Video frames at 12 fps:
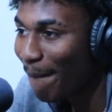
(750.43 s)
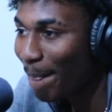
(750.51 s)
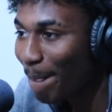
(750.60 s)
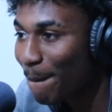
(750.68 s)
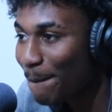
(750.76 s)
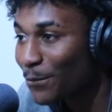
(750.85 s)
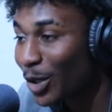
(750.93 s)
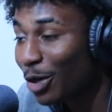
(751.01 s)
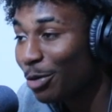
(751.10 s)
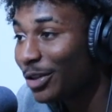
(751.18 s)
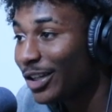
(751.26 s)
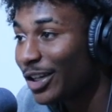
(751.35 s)
Yeah. I
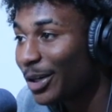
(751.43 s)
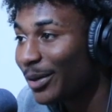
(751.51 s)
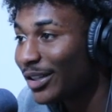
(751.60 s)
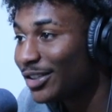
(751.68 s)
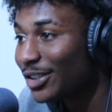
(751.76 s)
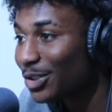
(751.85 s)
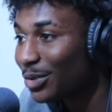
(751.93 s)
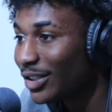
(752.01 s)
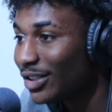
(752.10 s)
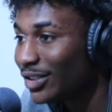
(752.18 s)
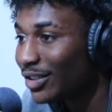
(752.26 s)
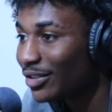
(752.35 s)
don't really care about the
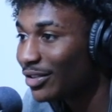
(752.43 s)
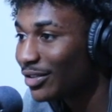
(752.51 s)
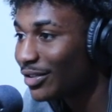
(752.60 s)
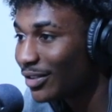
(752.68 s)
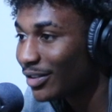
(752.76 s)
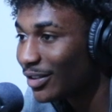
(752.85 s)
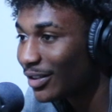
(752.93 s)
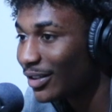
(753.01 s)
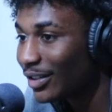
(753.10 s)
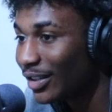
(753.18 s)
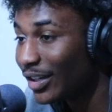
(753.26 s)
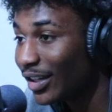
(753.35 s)
situation though. Oh, I
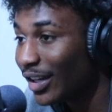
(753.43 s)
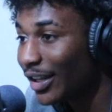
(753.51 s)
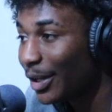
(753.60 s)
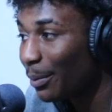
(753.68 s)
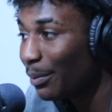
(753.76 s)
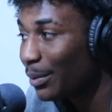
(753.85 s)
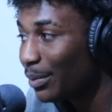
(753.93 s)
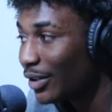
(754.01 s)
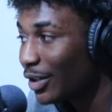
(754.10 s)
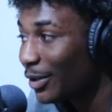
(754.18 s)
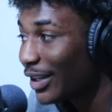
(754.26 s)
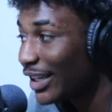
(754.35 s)
feel. Yeah, it ain't helping me put
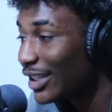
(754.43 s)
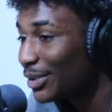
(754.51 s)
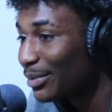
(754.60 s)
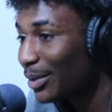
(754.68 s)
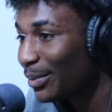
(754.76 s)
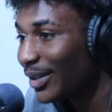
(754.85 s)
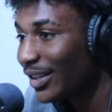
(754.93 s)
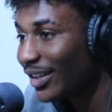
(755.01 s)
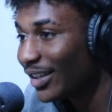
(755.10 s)
no cash in my pocket.